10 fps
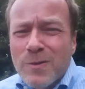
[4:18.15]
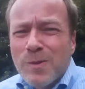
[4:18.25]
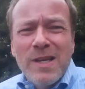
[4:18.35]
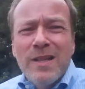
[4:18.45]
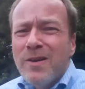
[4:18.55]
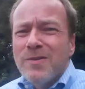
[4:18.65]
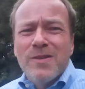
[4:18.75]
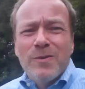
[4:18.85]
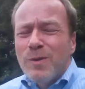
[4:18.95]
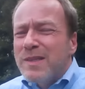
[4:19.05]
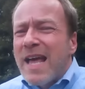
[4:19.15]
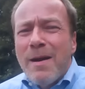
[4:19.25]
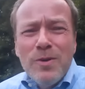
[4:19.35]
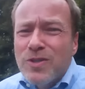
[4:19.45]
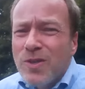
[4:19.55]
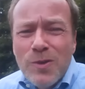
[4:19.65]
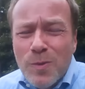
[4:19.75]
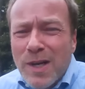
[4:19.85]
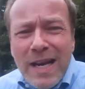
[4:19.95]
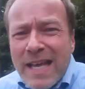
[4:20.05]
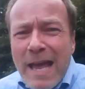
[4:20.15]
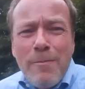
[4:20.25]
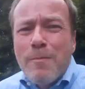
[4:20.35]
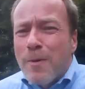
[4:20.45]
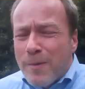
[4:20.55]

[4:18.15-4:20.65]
We're telling ourselves we're damaged goods, we're not capable.